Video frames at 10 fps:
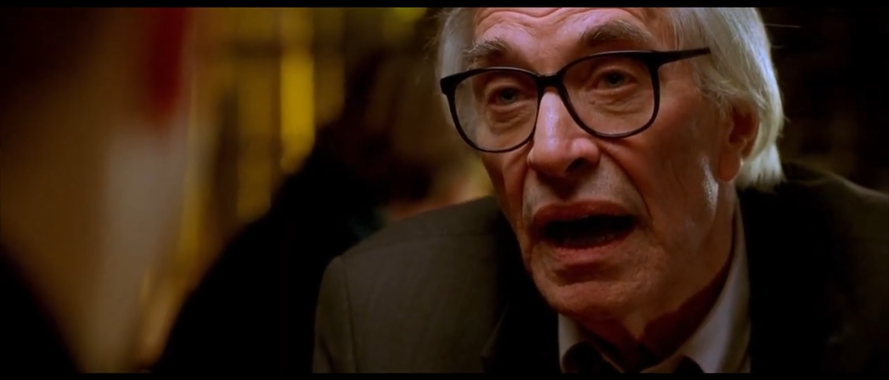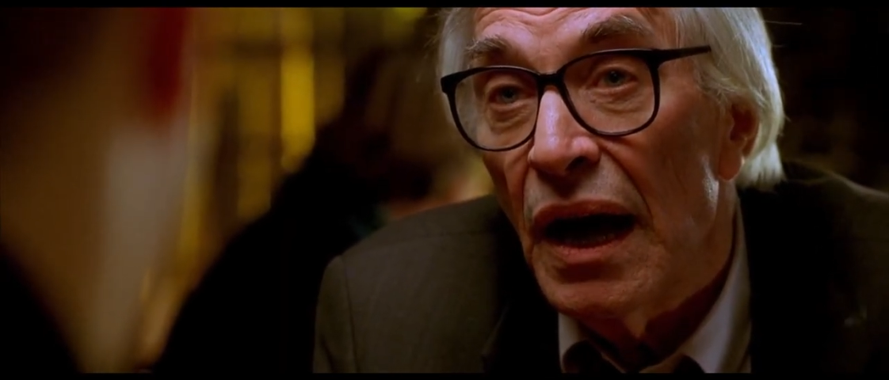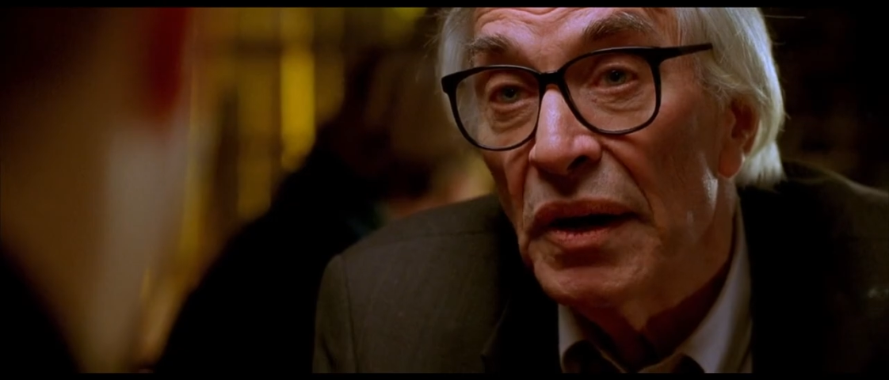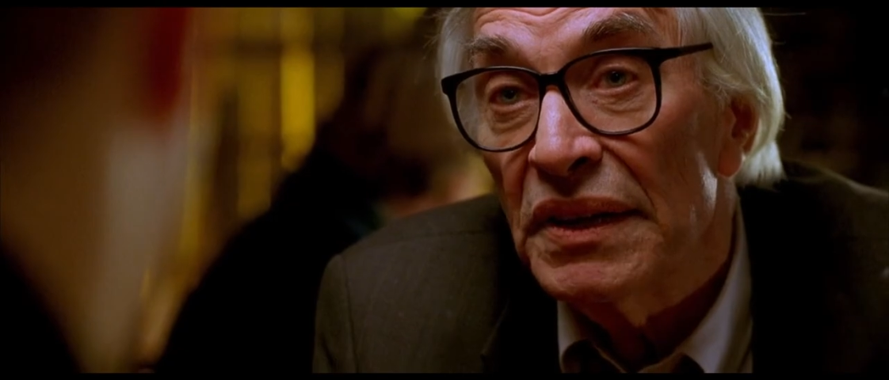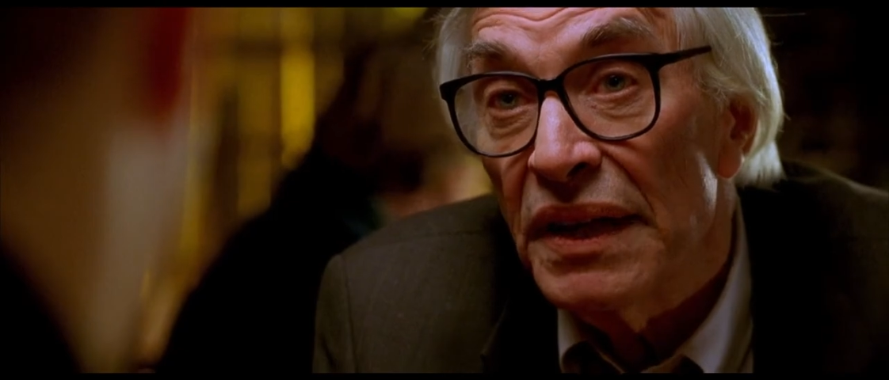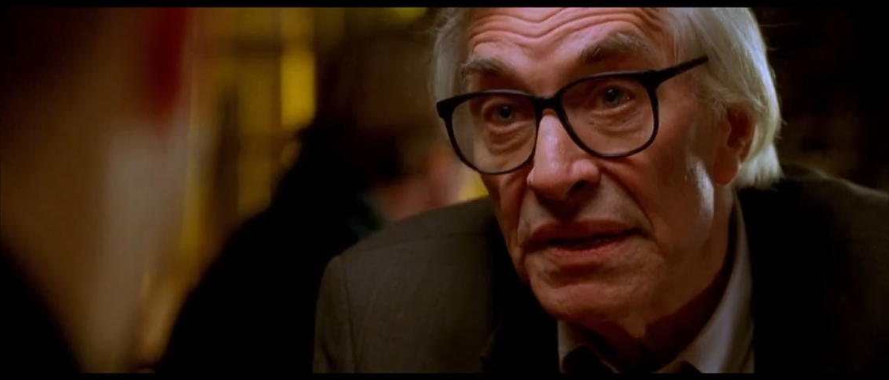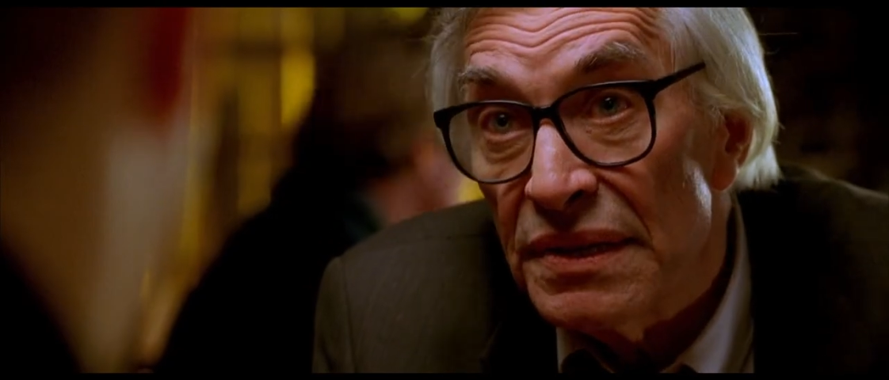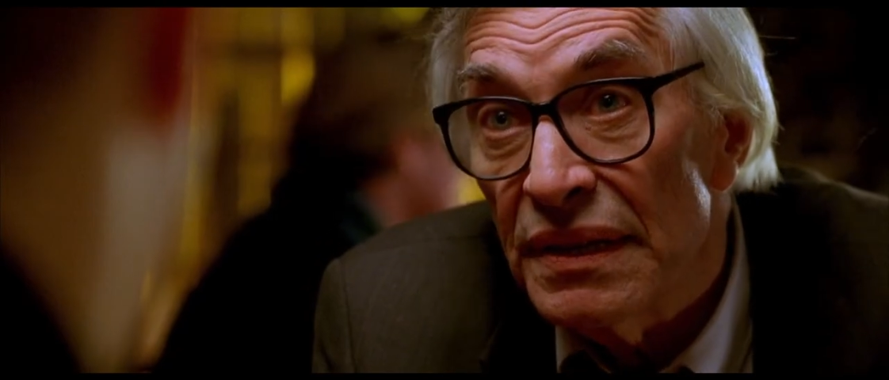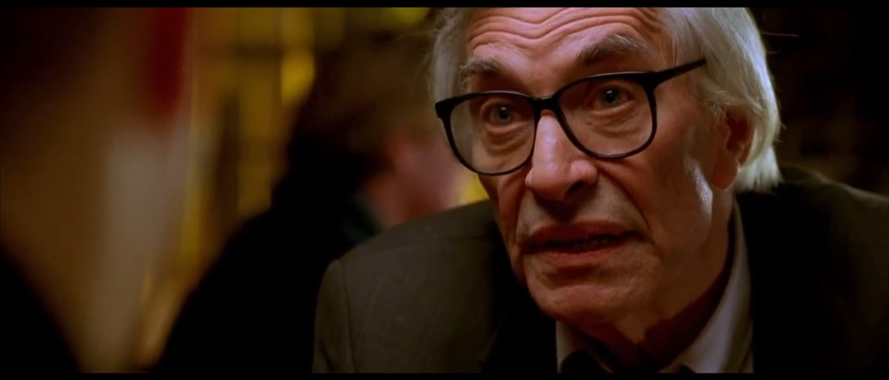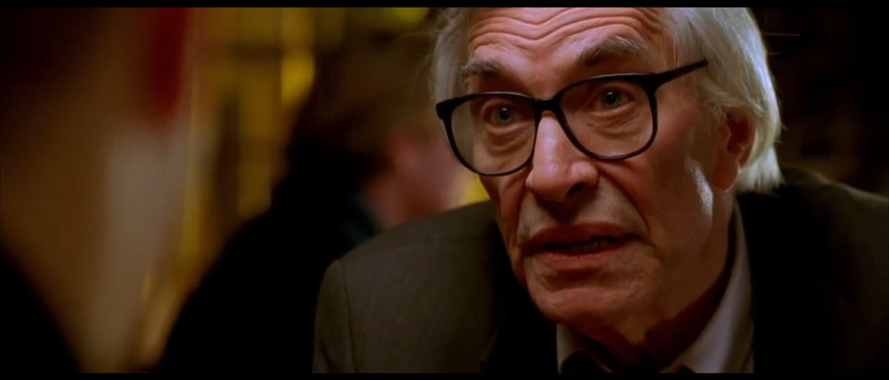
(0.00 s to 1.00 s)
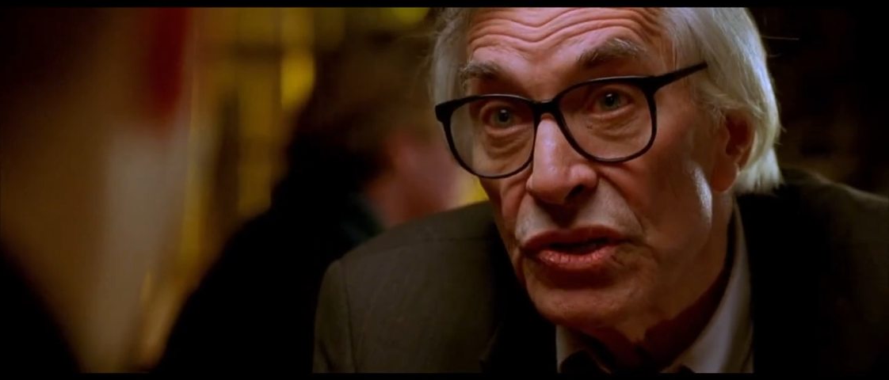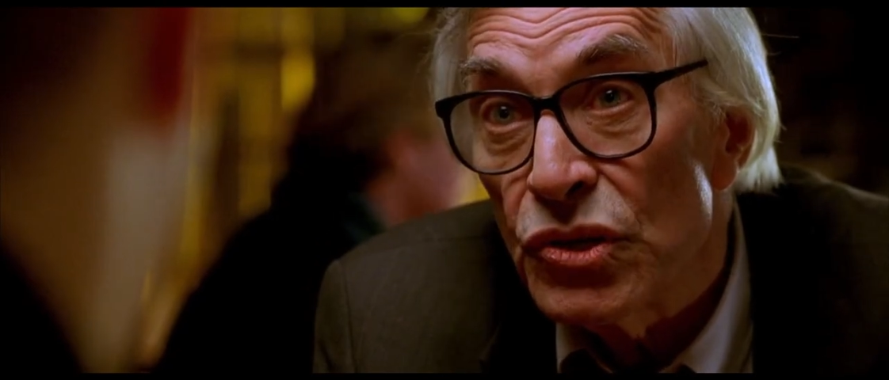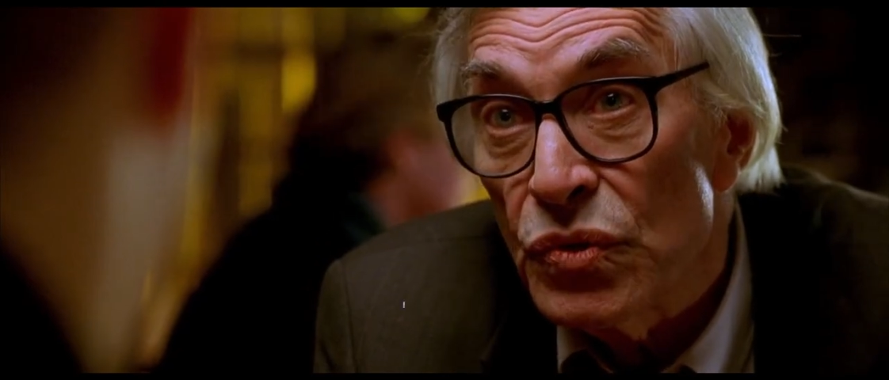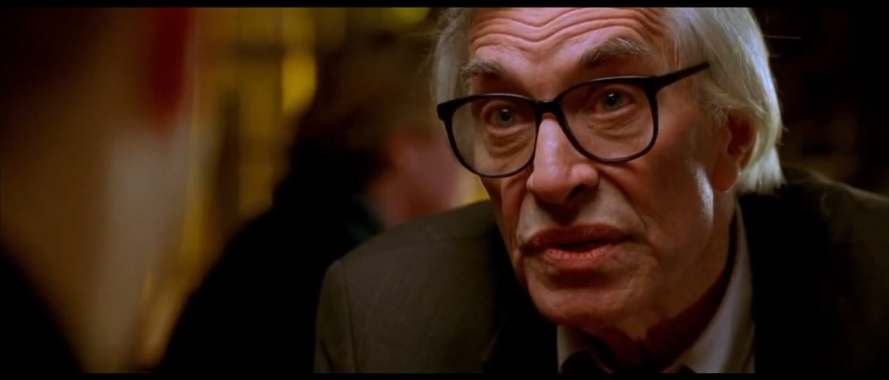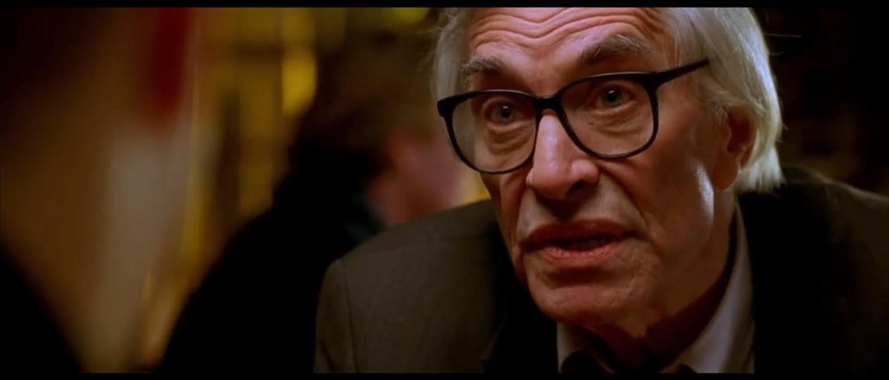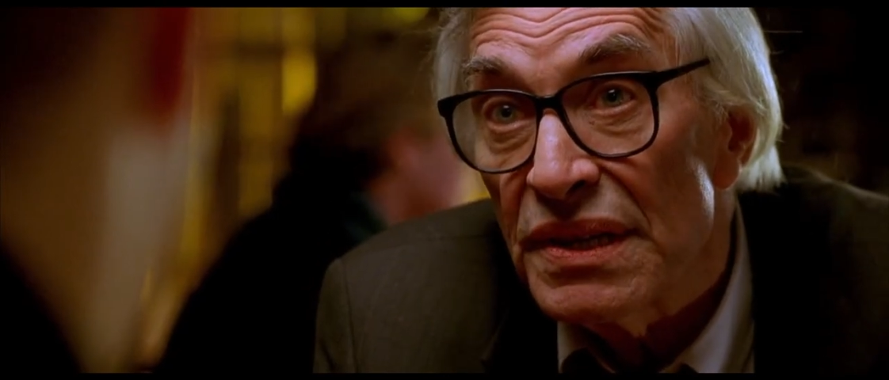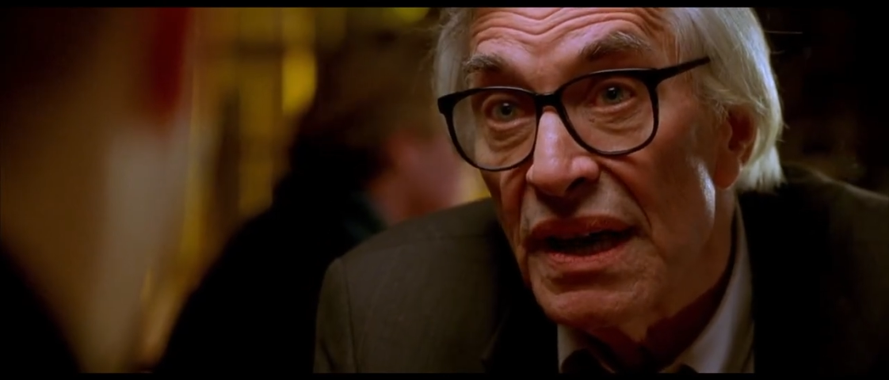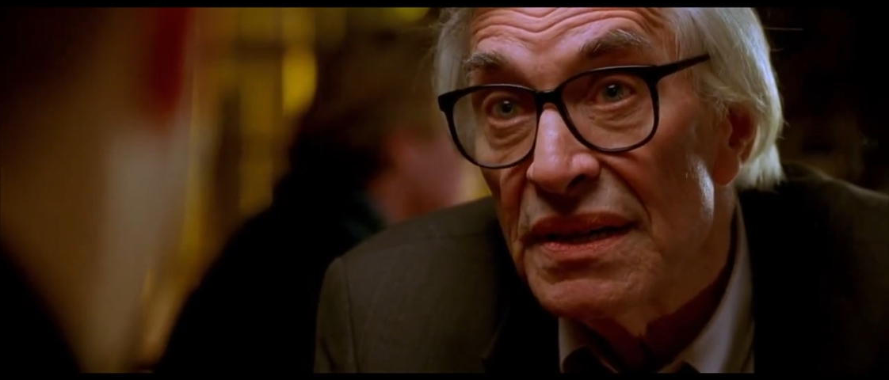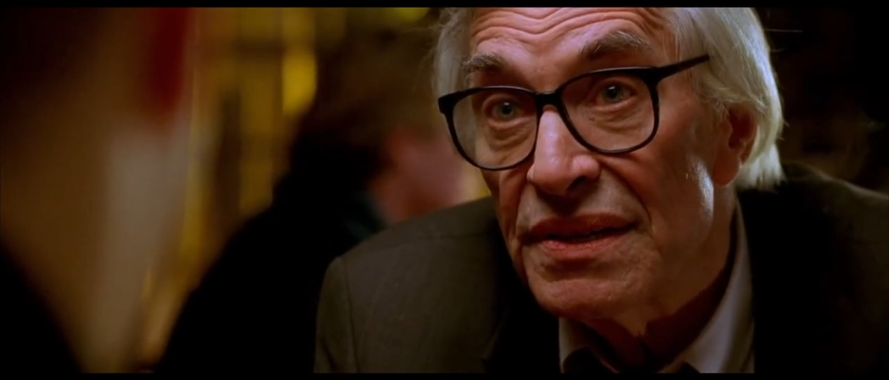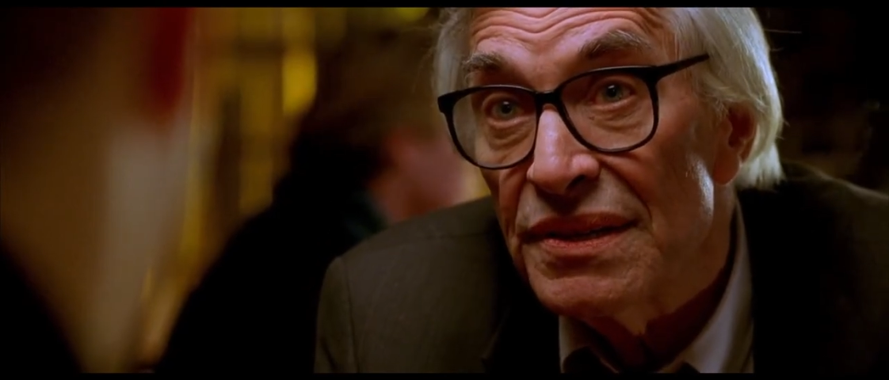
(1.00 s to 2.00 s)
Our destiny chooses
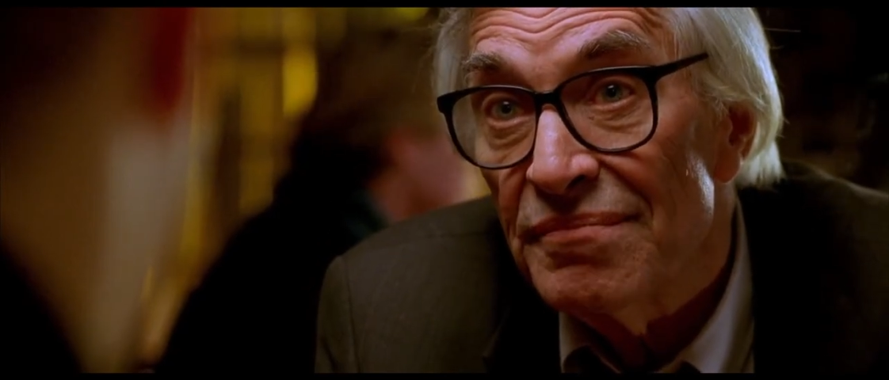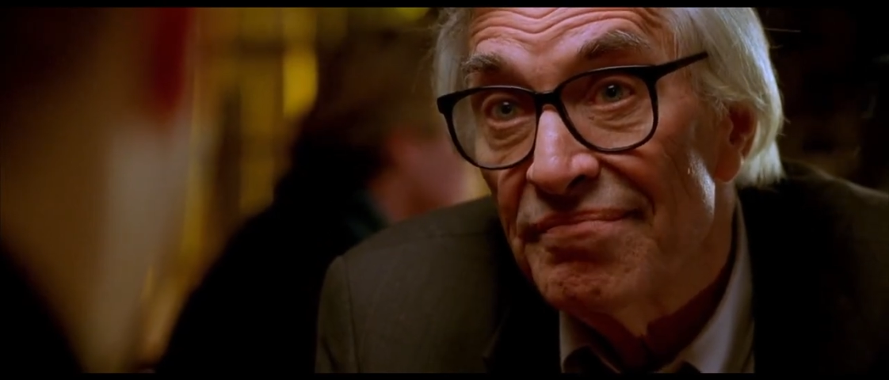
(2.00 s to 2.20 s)
us.